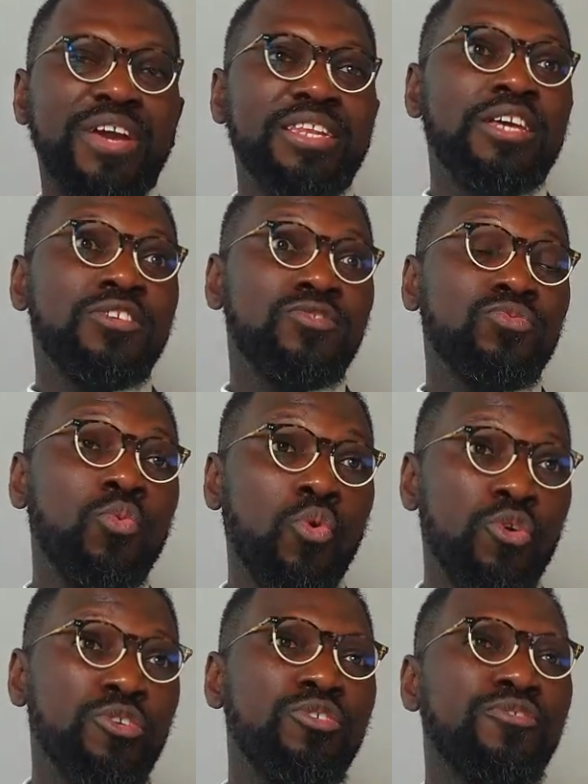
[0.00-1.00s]
finance
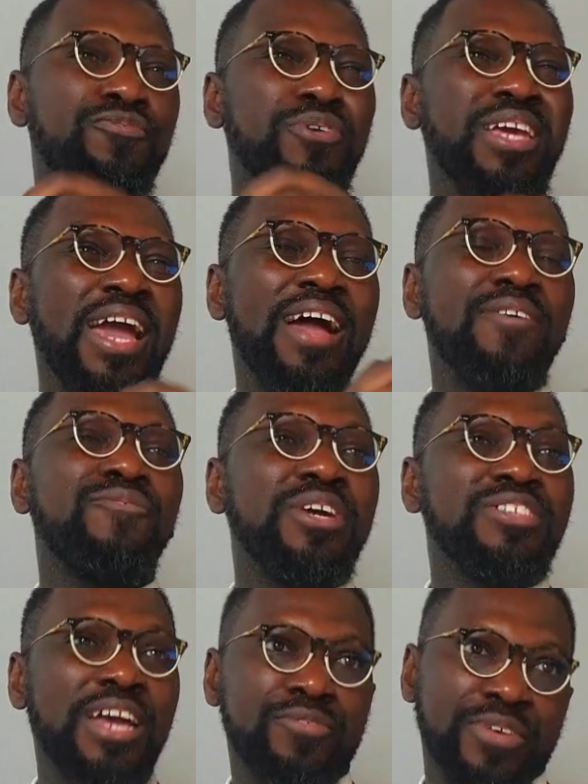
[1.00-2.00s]
world for the
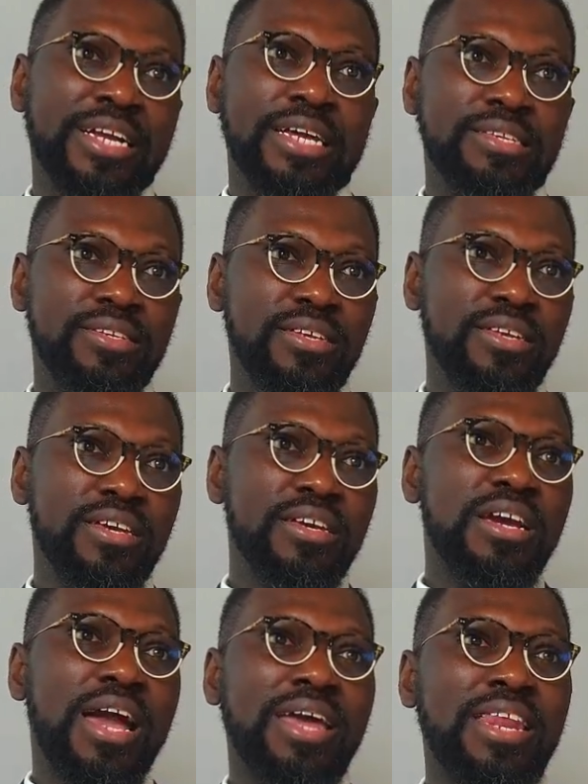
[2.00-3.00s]
hybrid Africa.
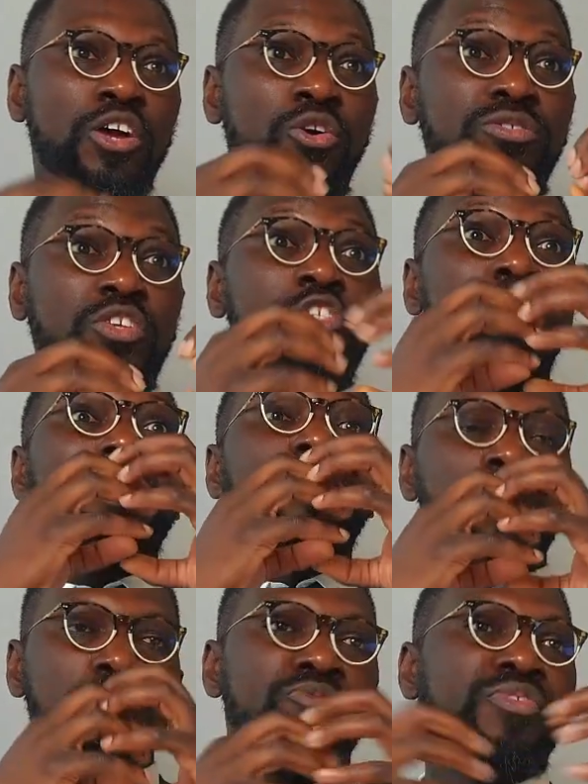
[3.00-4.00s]
And across the
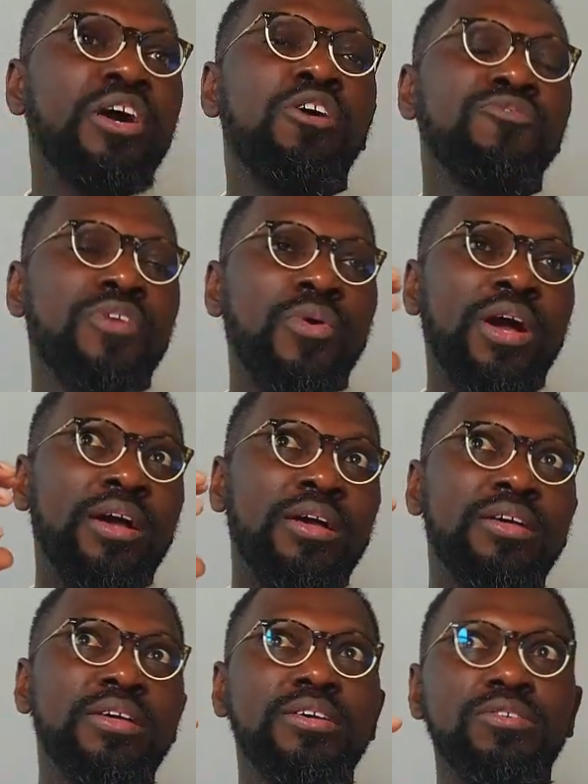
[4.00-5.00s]
spectrum of
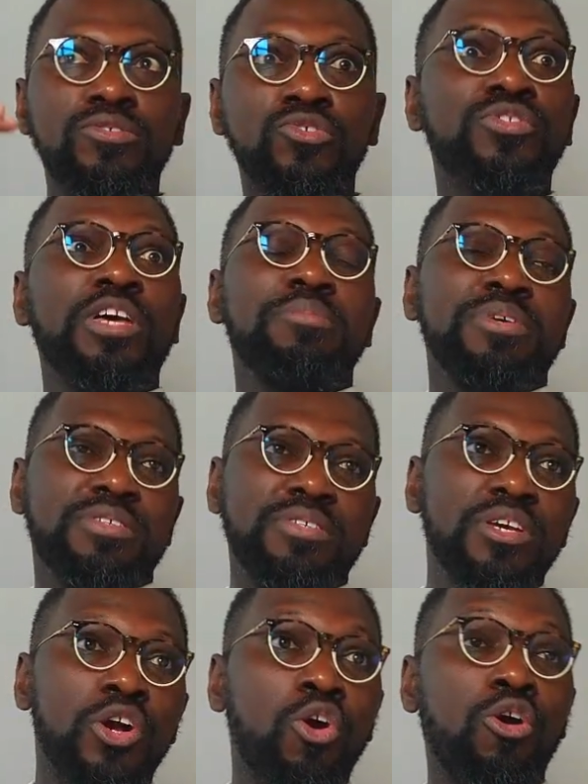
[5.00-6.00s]
our user
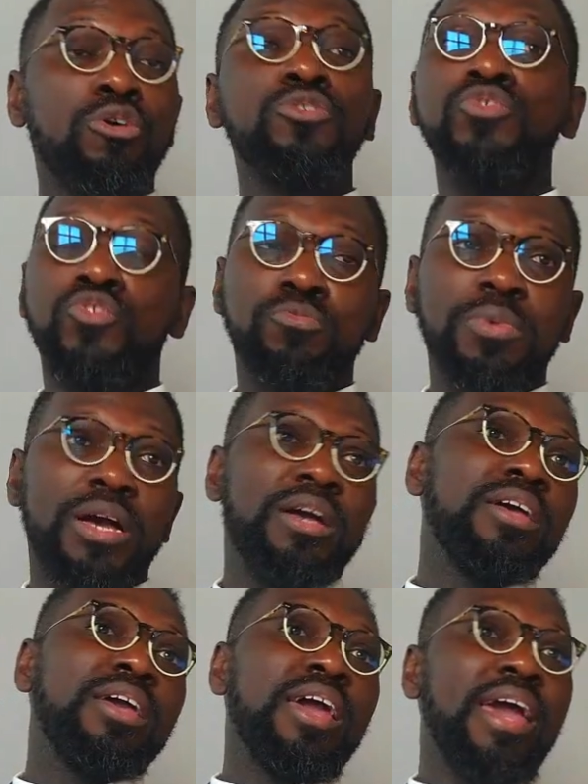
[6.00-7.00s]
base,
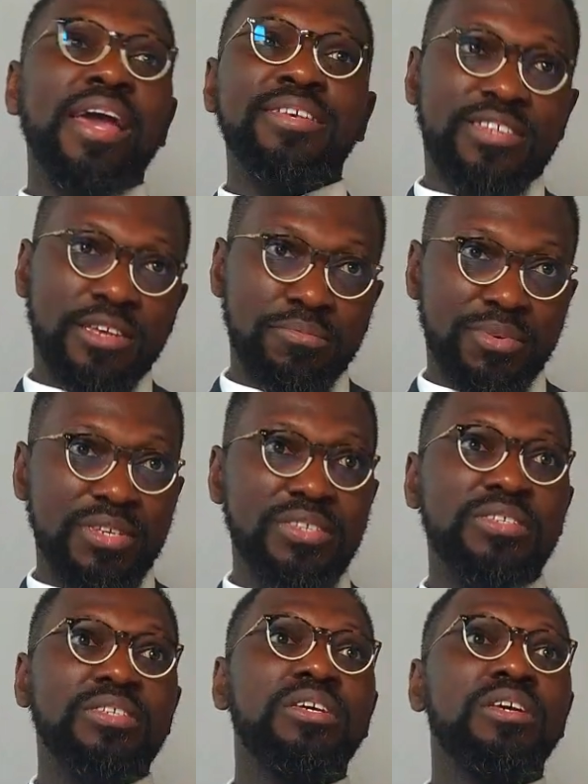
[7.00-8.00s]
consumer,
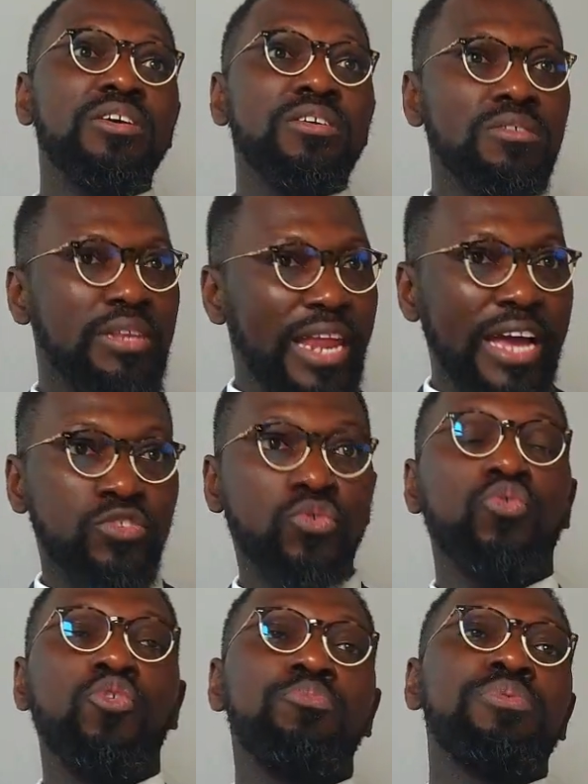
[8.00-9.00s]
SMBs,
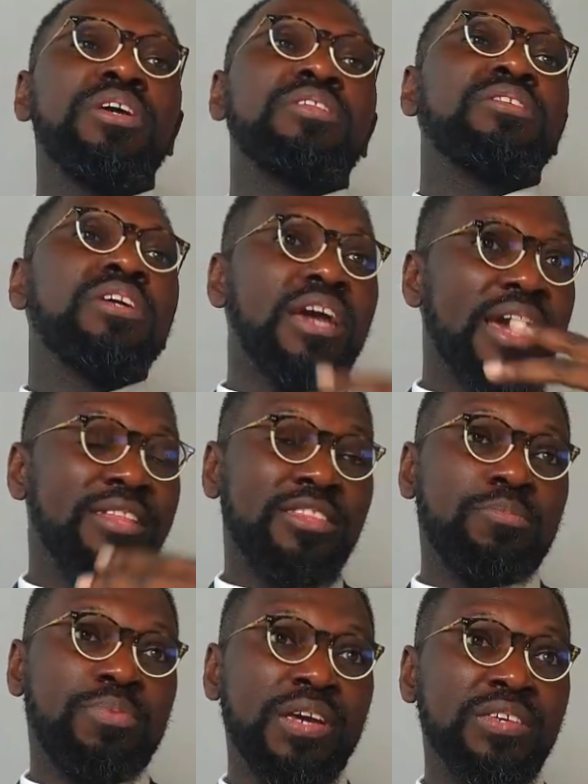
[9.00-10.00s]
large corporates,
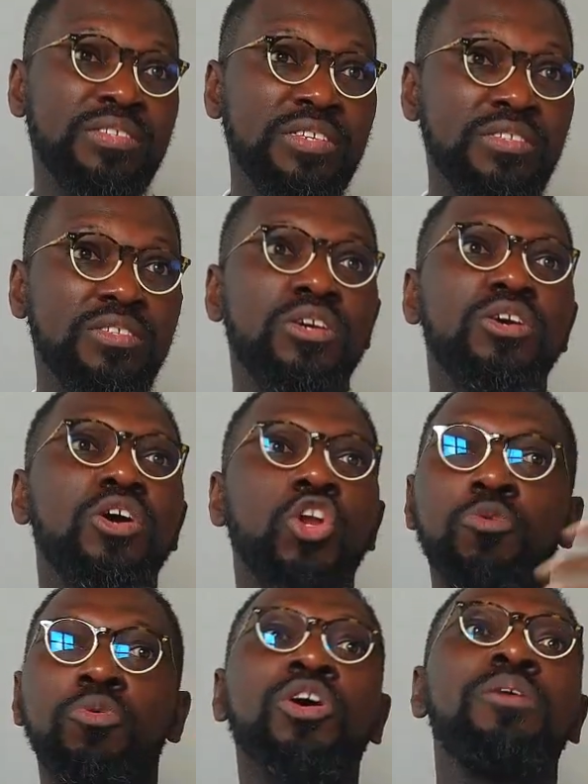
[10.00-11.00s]
enterprises,
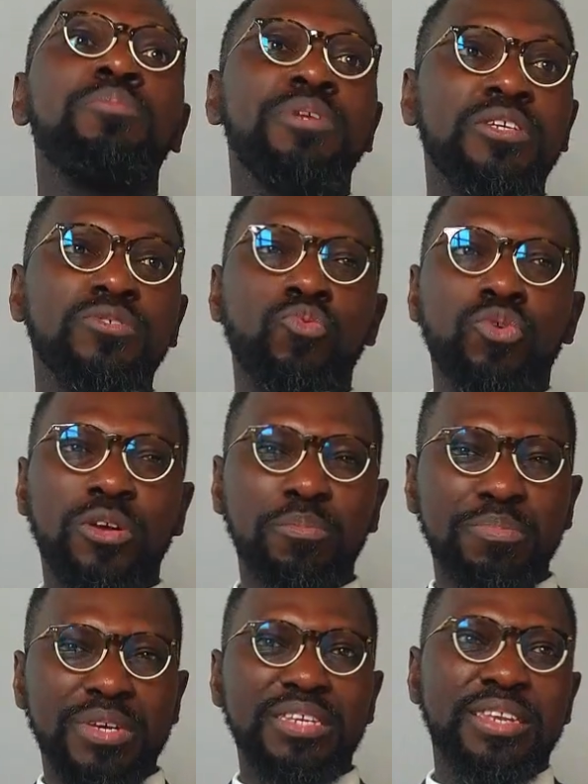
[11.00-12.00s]
global companies,
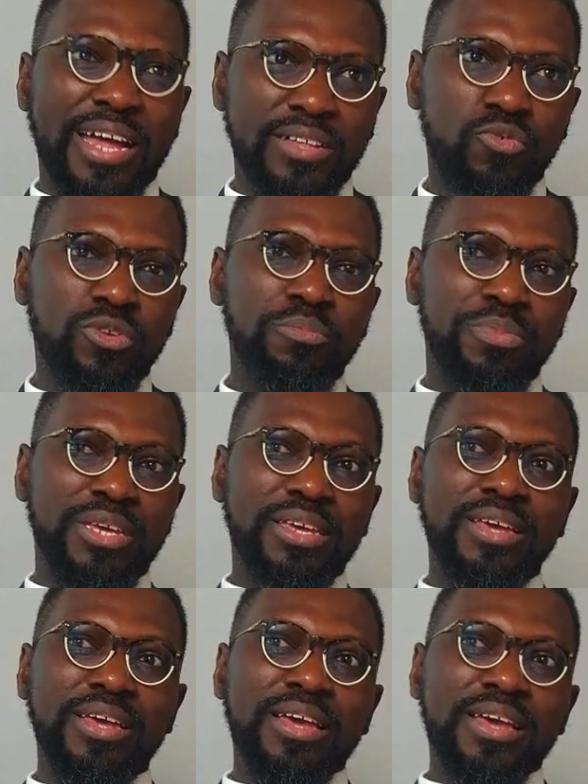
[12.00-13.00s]
wanna
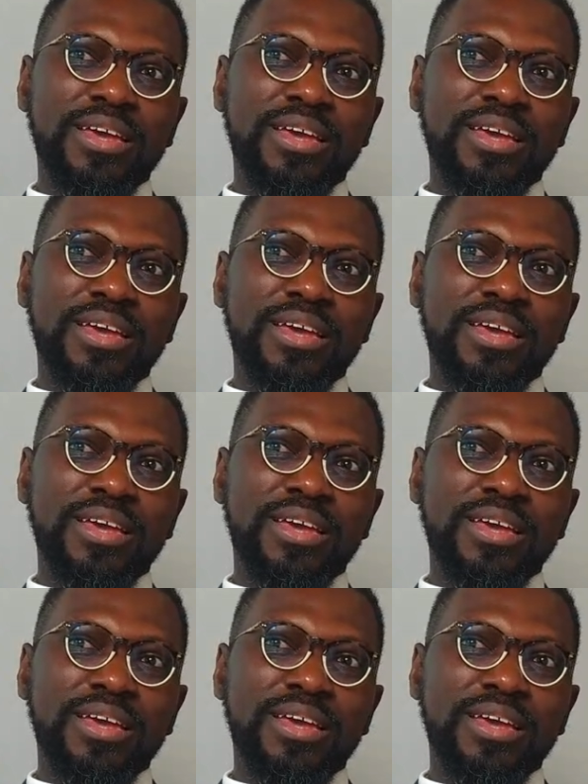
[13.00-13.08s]
be